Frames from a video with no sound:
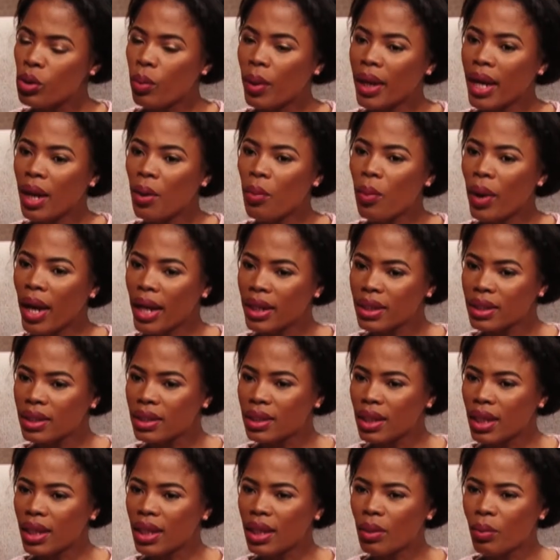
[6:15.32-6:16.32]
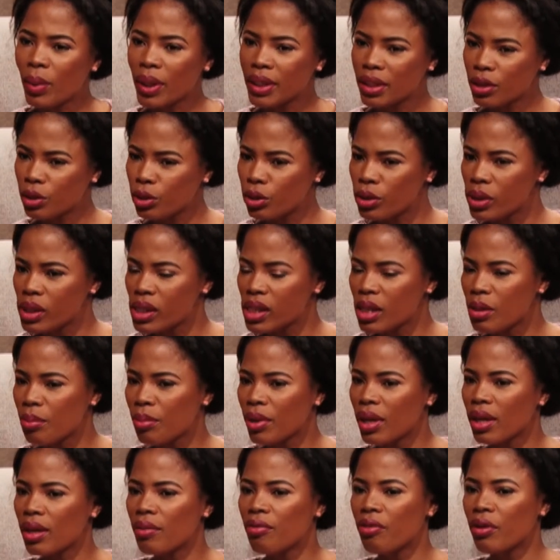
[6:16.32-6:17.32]
So when I went and they wanted to see
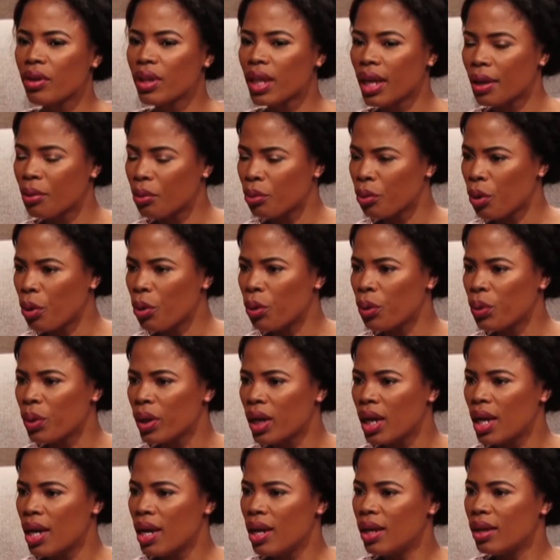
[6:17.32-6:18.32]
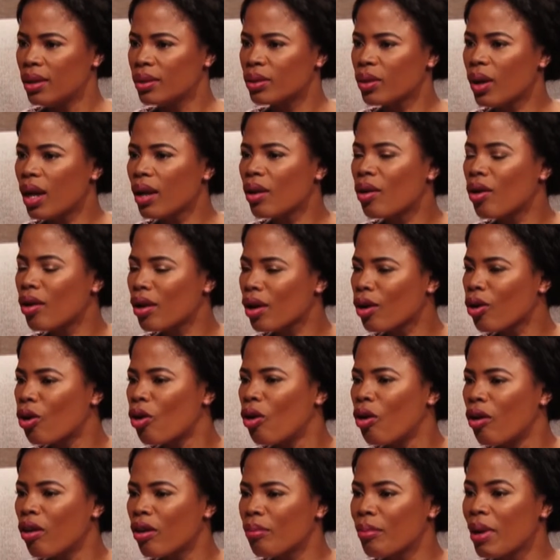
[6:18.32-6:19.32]
me for that role, so I got a
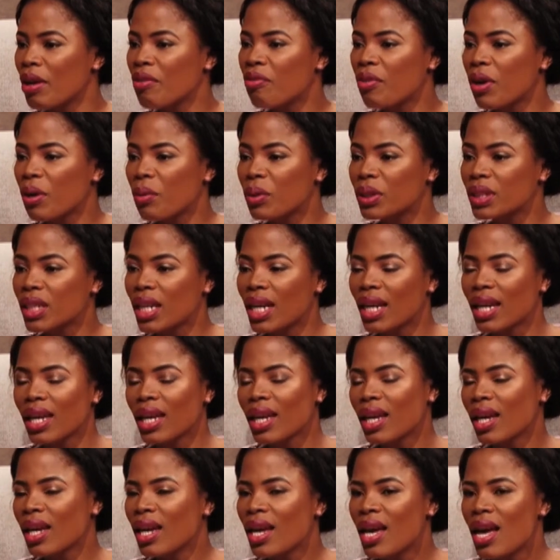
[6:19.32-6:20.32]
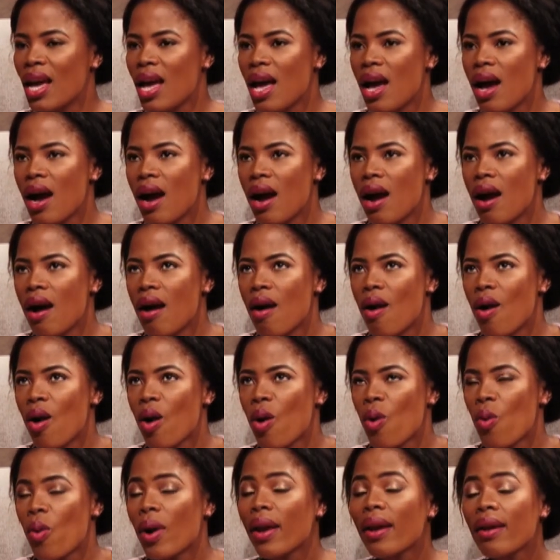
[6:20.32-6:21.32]
call. My friend was like,
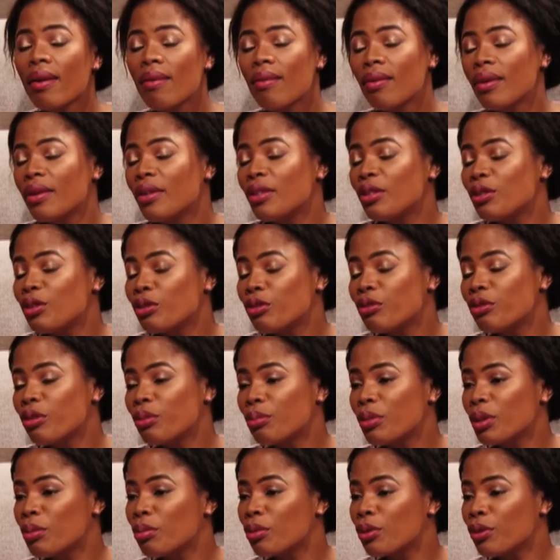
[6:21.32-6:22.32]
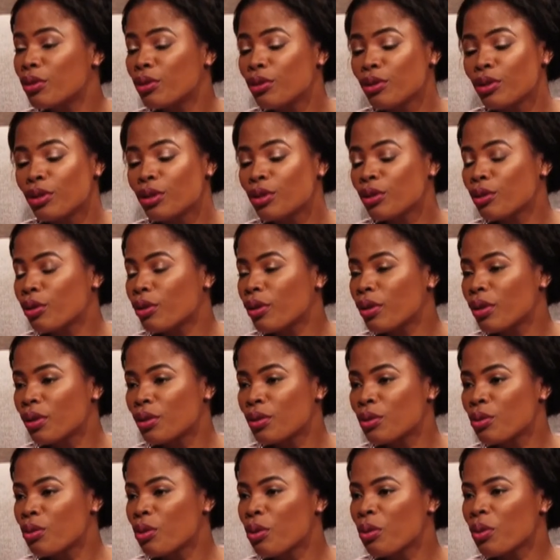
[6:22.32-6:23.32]
what are you going to do for me? Because you just got
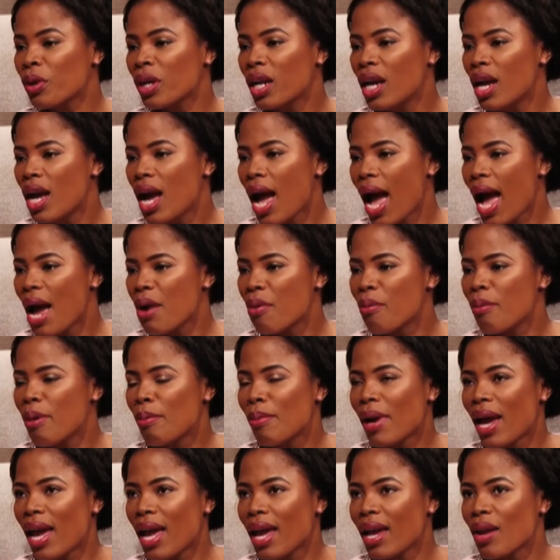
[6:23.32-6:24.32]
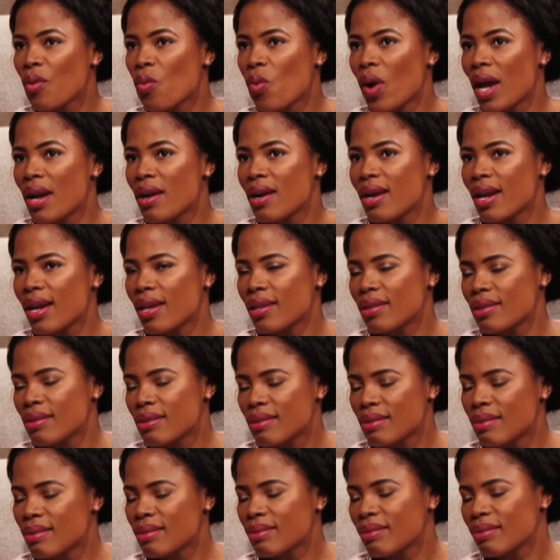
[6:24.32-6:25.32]
this role. I remember I had one rent.
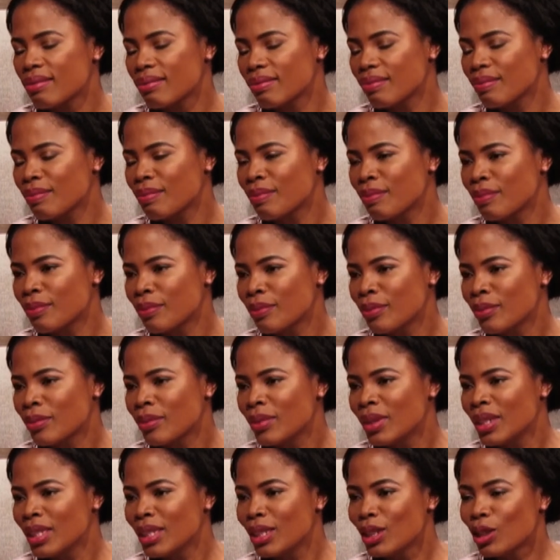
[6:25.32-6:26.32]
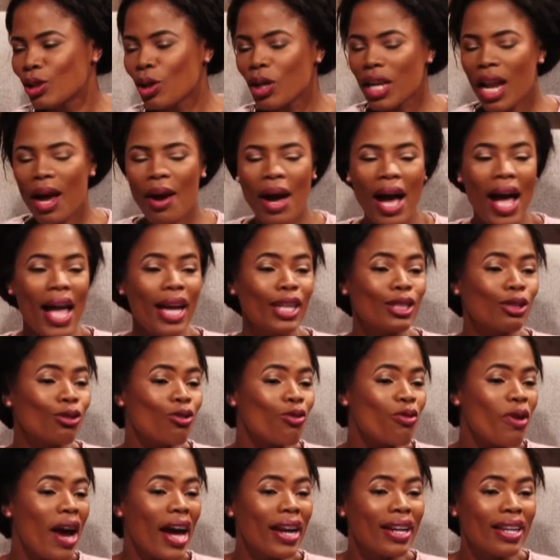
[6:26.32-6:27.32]
So now I had to
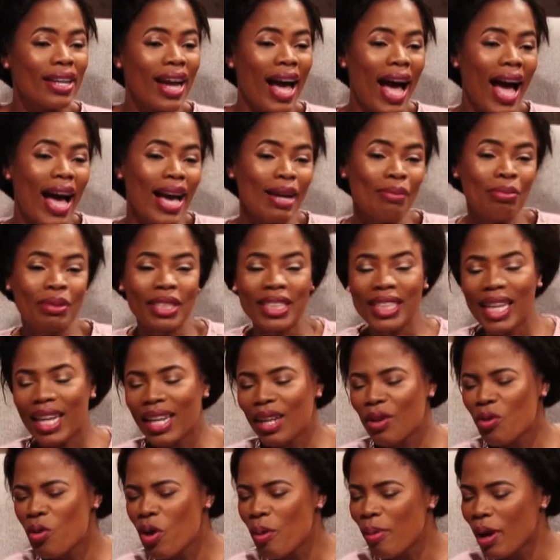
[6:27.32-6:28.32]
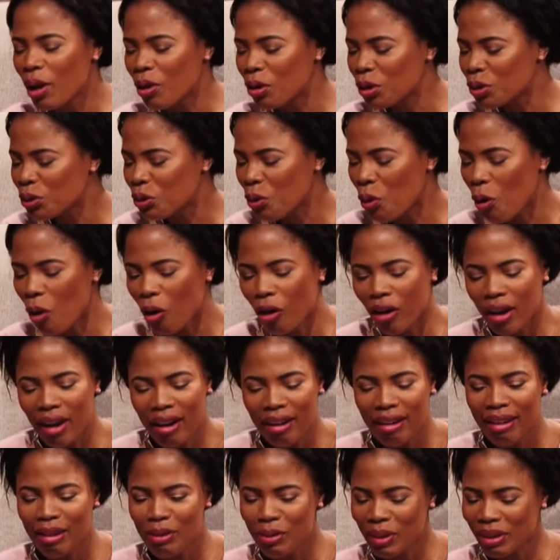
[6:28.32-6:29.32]
run. I'm deciding, who am I going to call
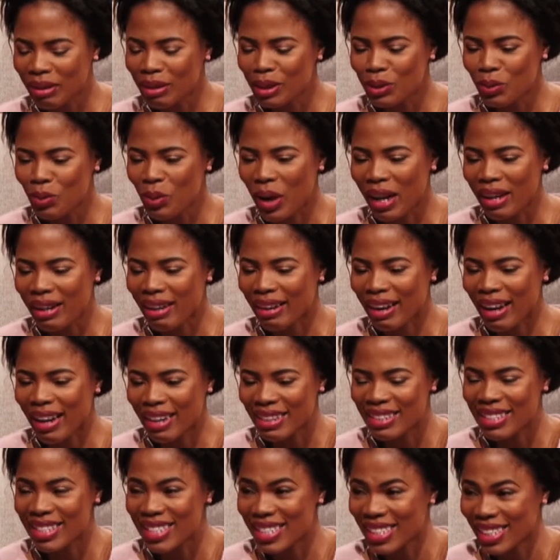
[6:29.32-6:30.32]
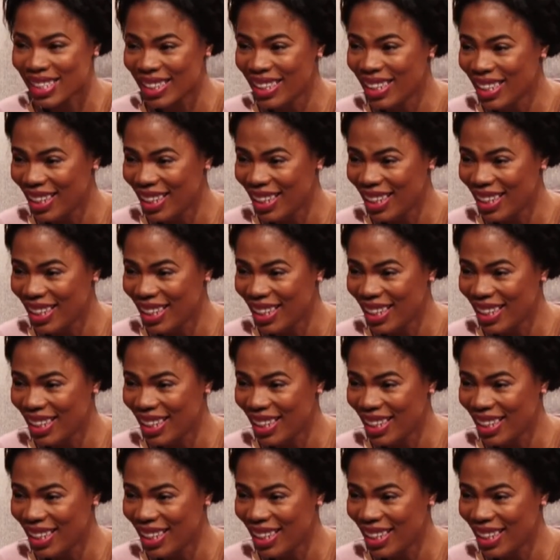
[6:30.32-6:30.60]
with this one rent?